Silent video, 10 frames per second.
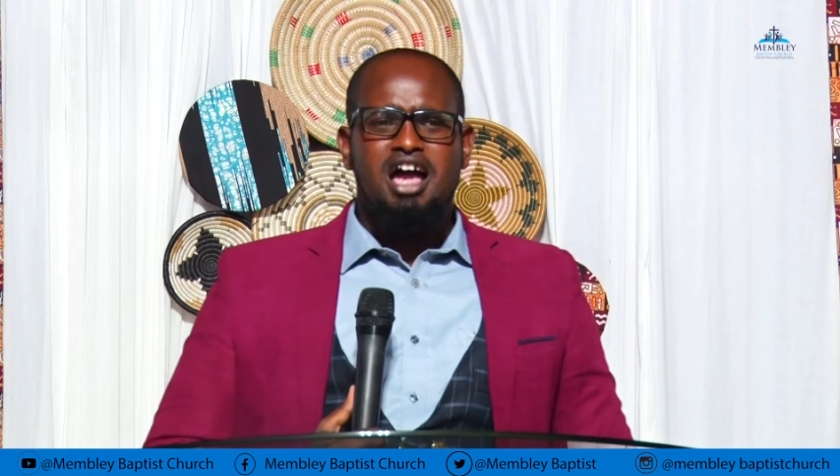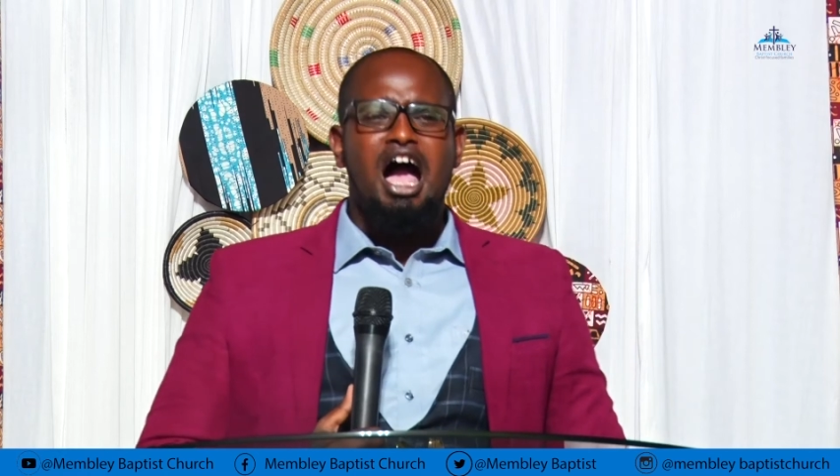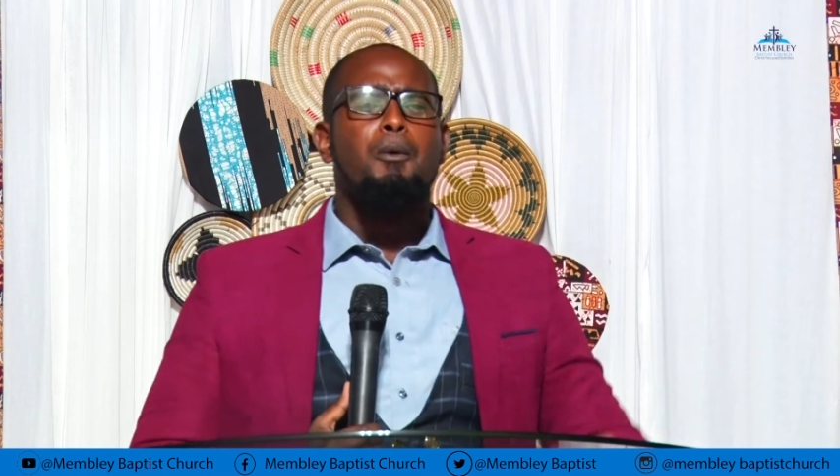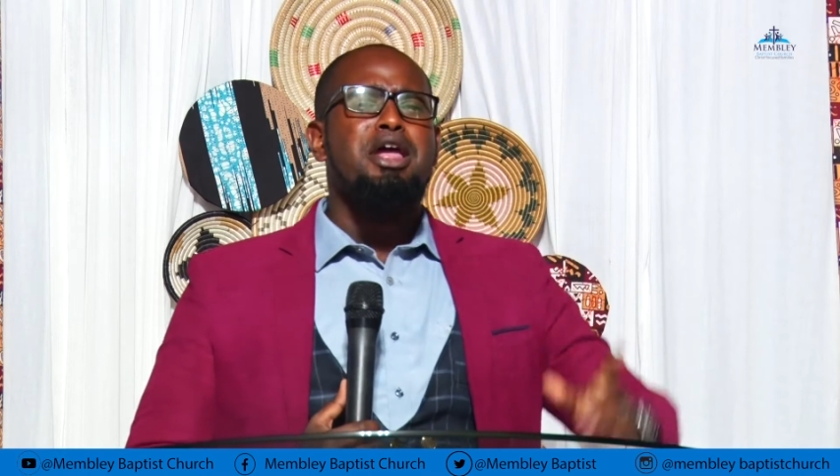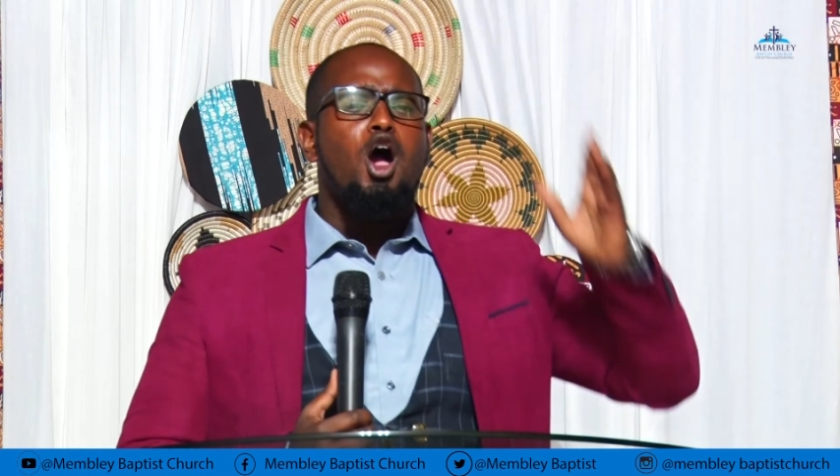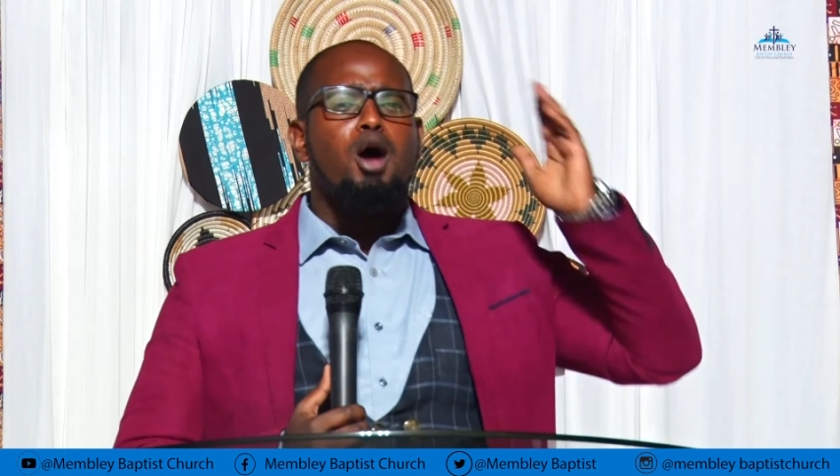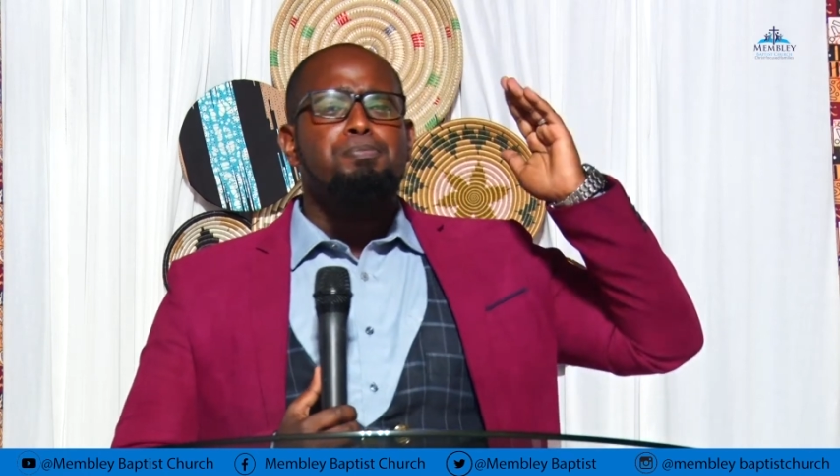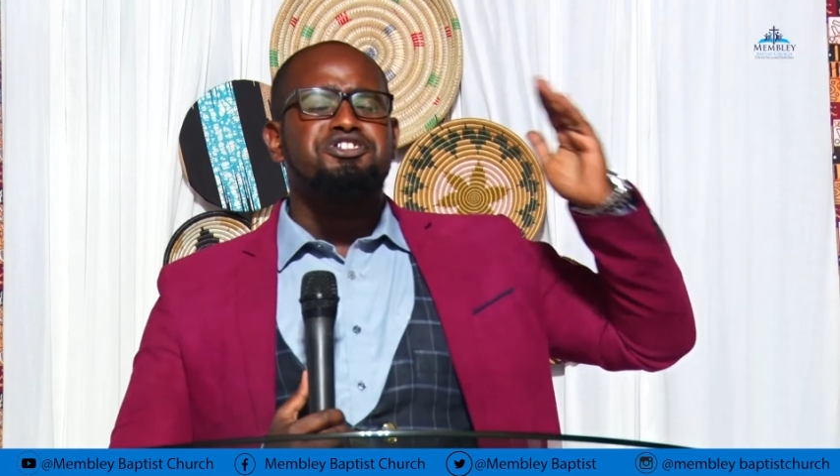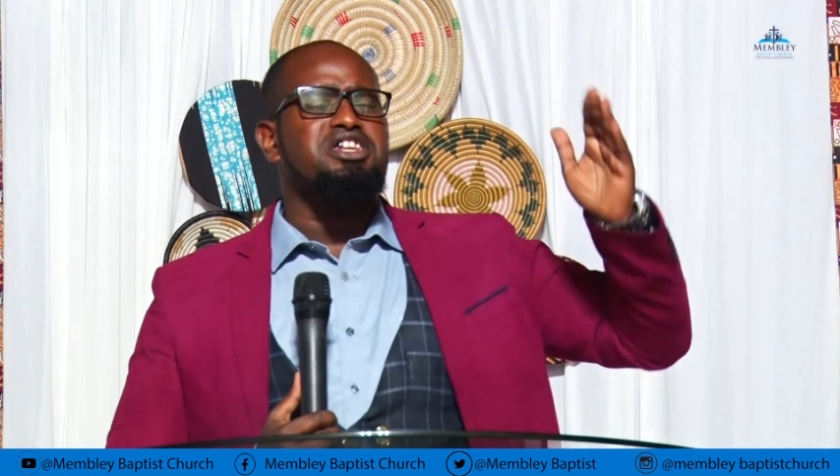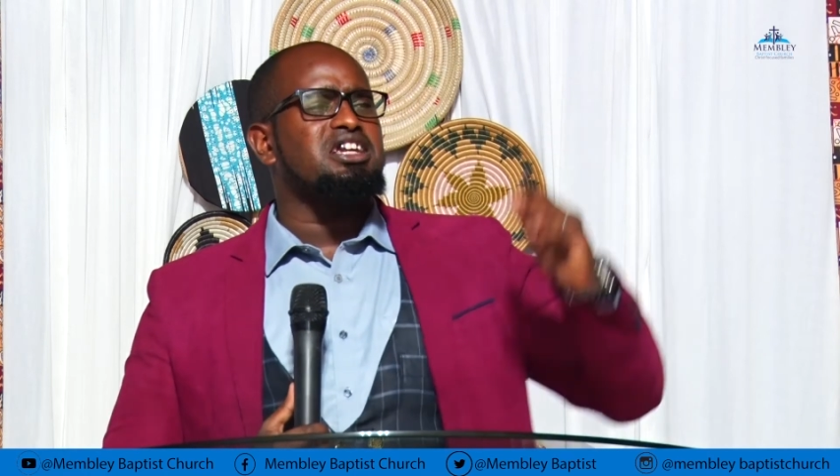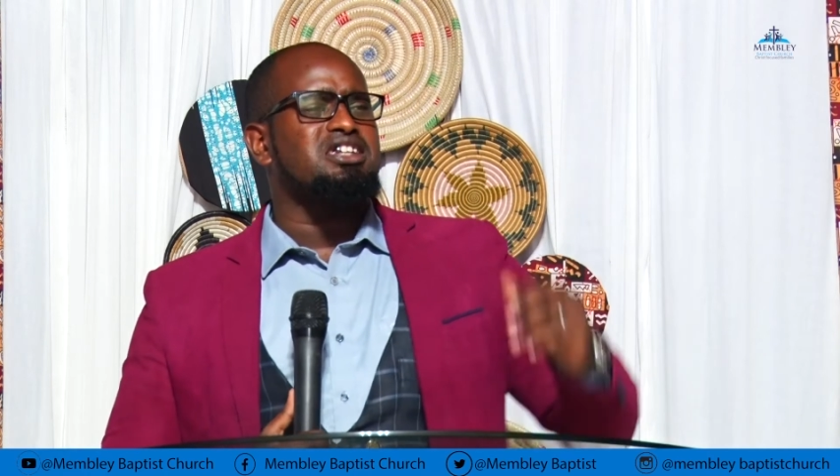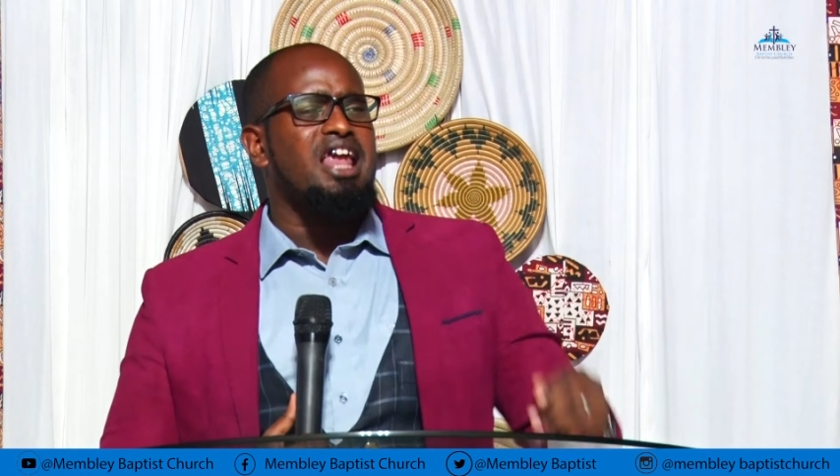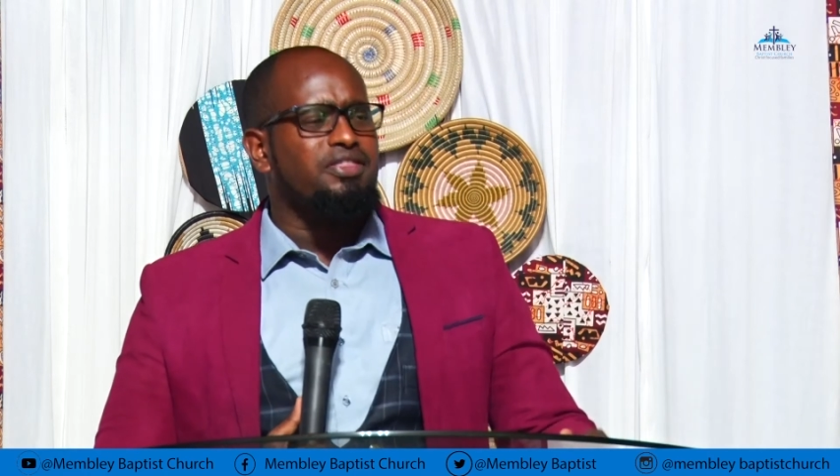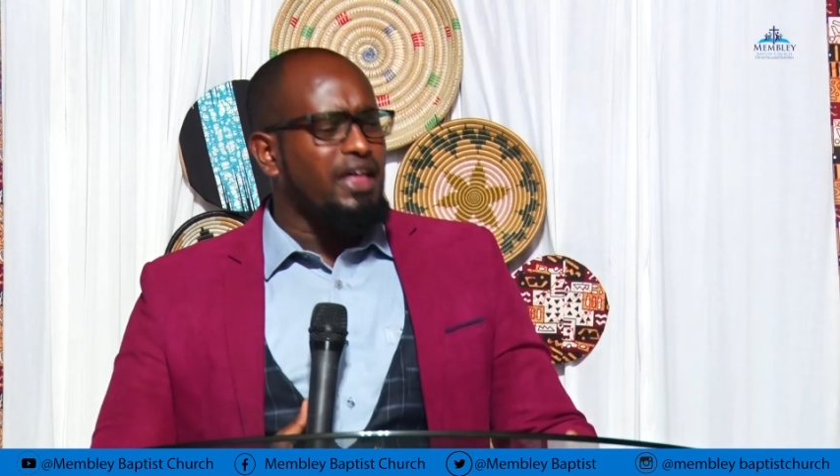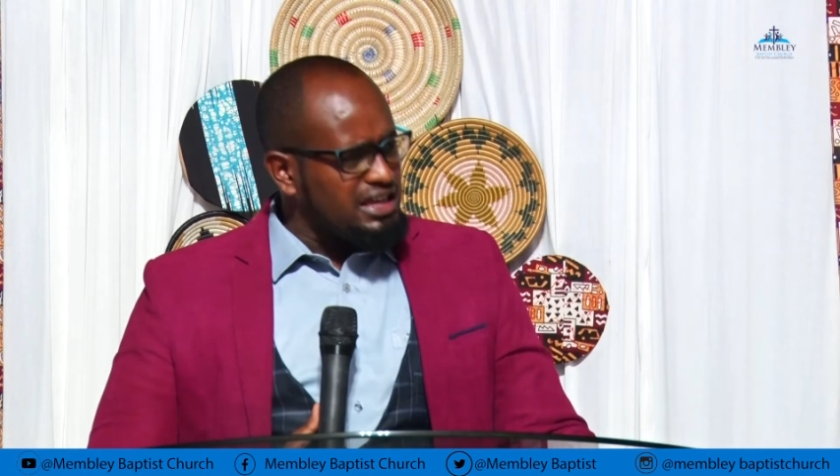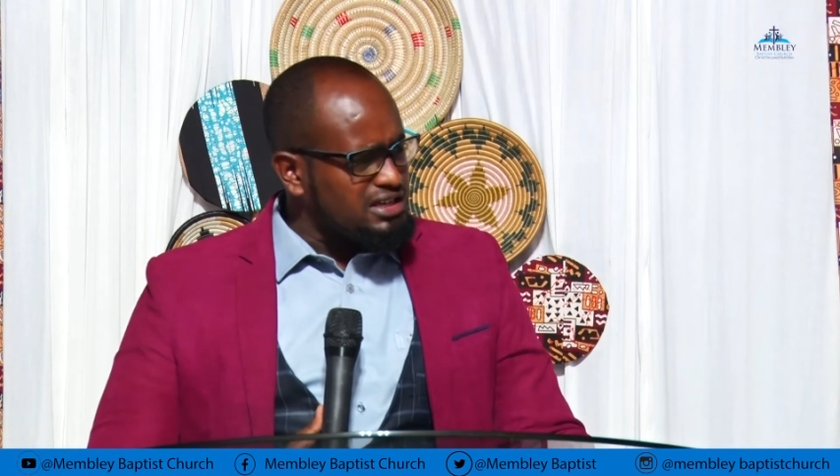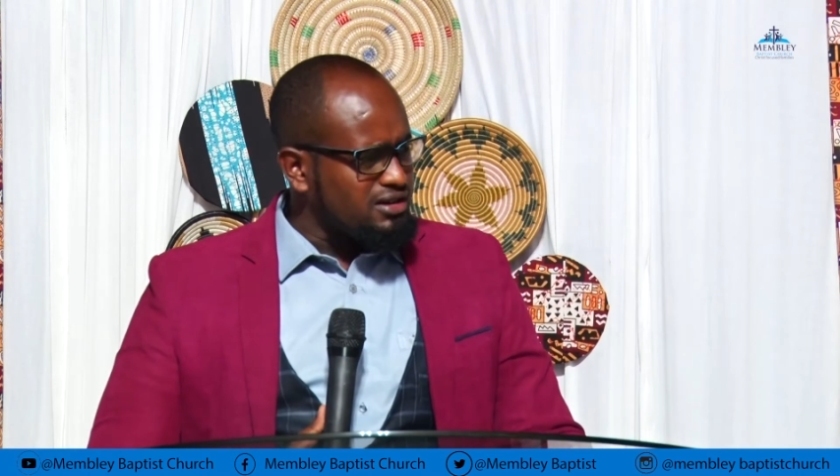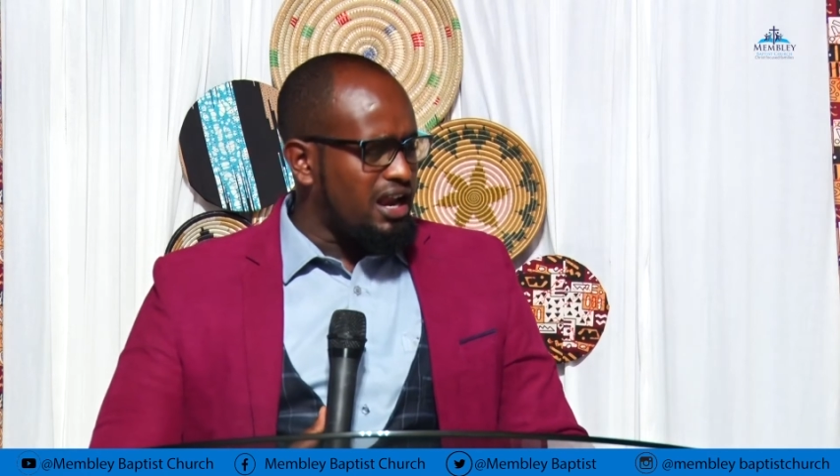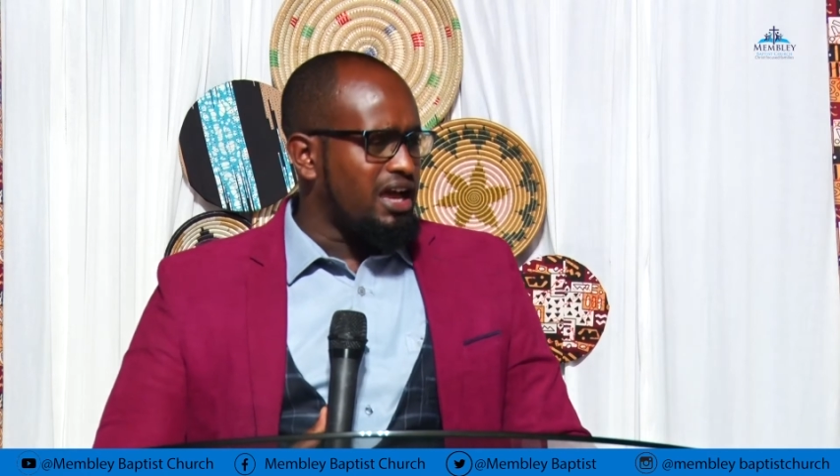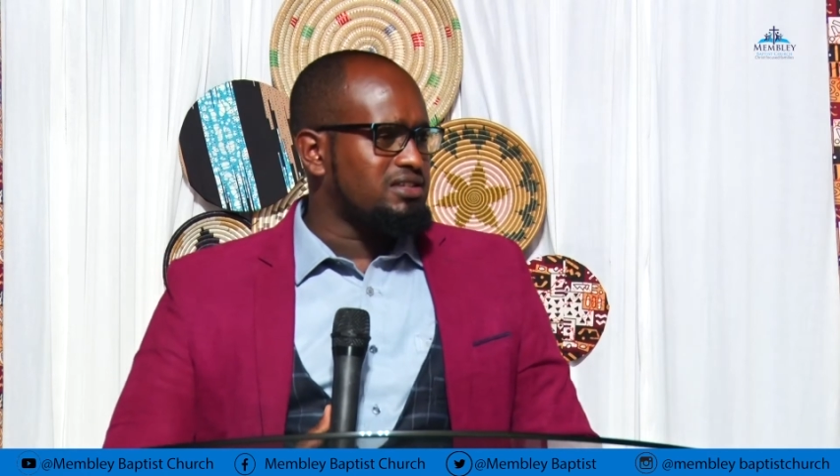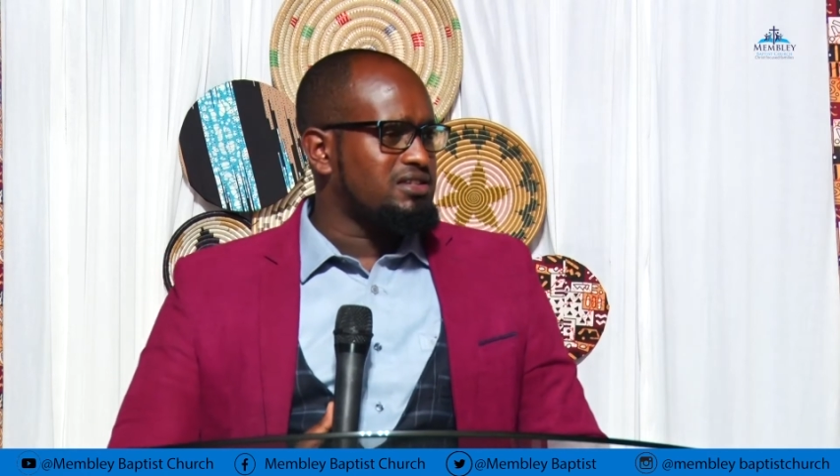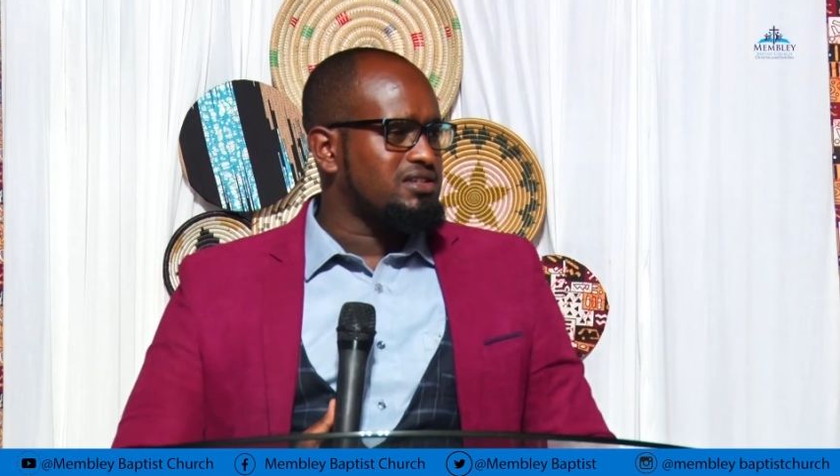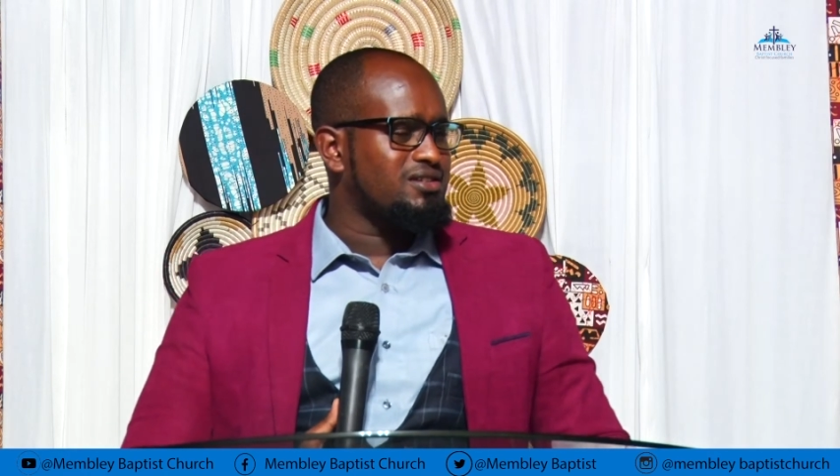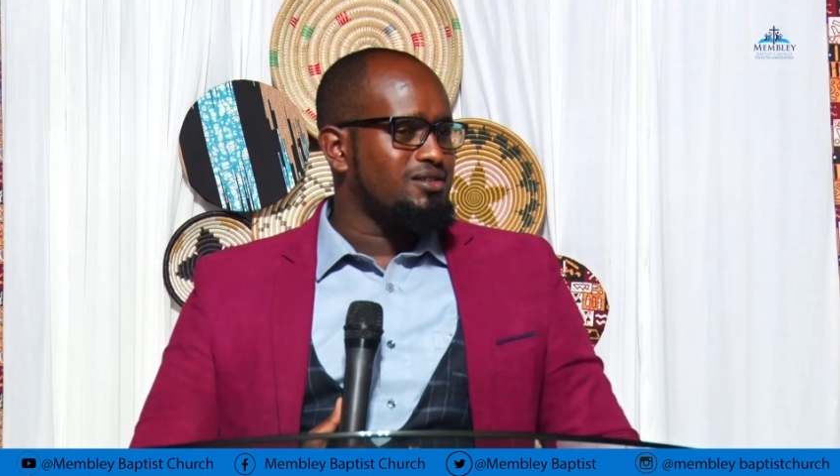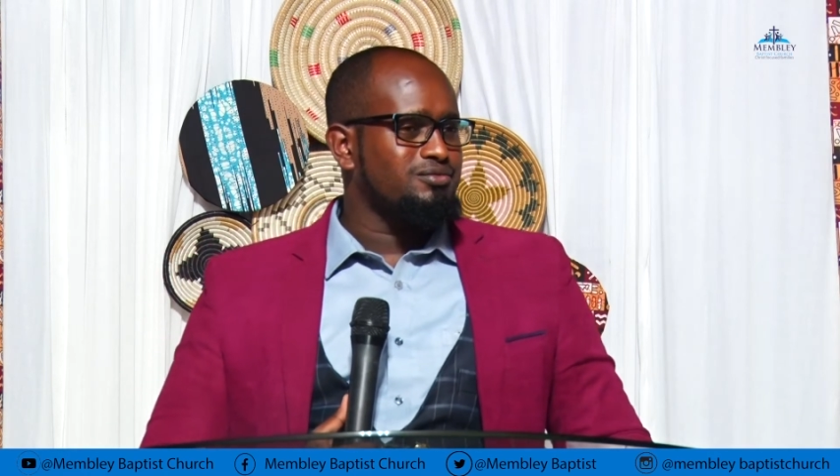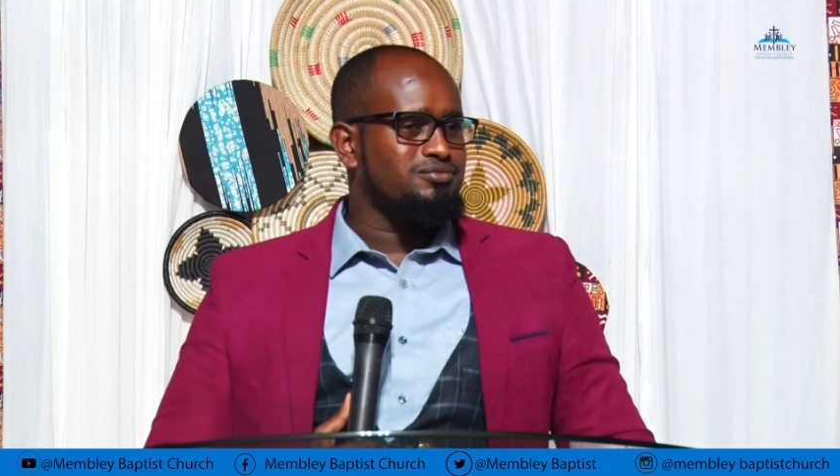Are we obstinate like the Israelites?